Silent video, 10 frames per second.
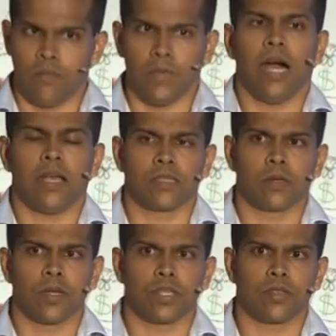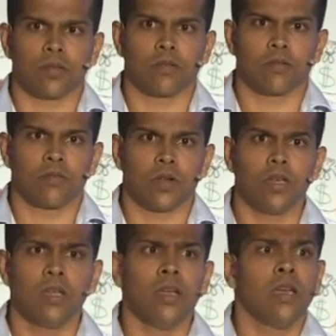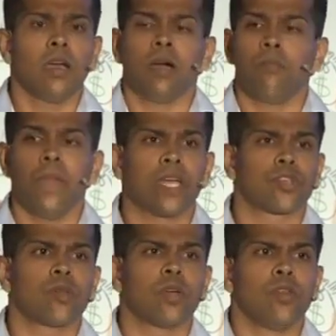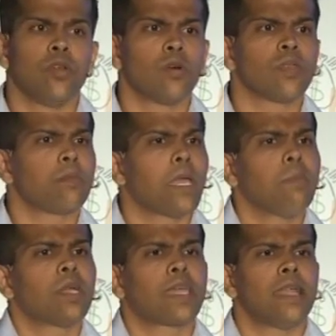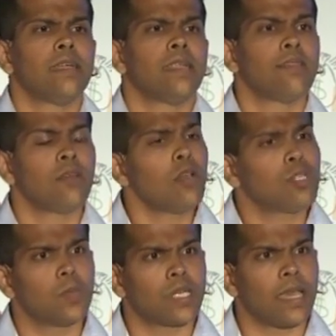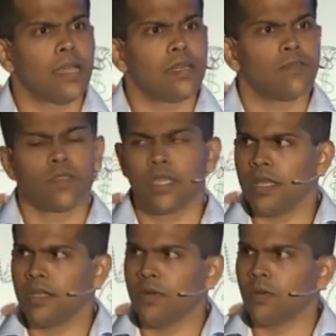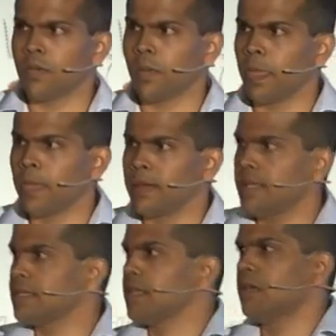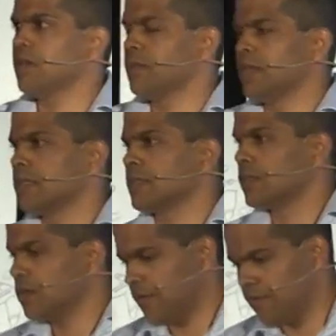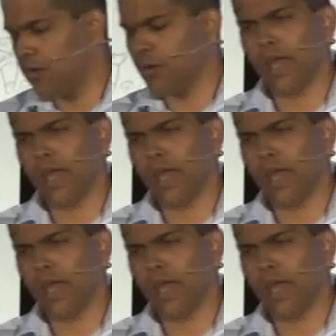ask the question, right? Make sure you know the payment calendar and the lodgement calendar for the ATO. Let's say you're a business, you have 4